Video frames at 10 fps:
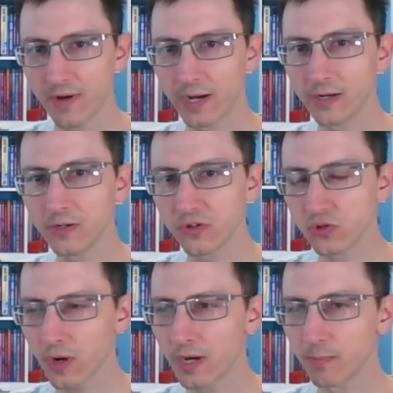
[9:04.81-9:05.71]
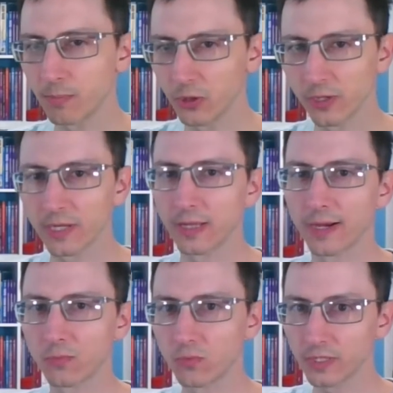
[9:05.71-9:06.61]
Do you try to burn it like
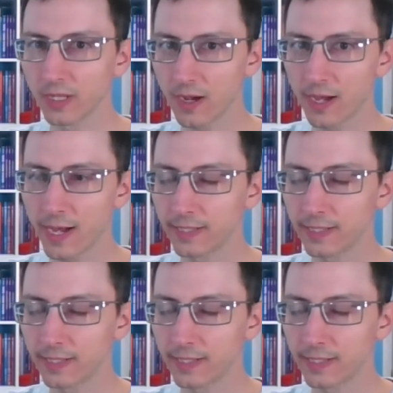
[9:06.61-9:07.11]
really hot?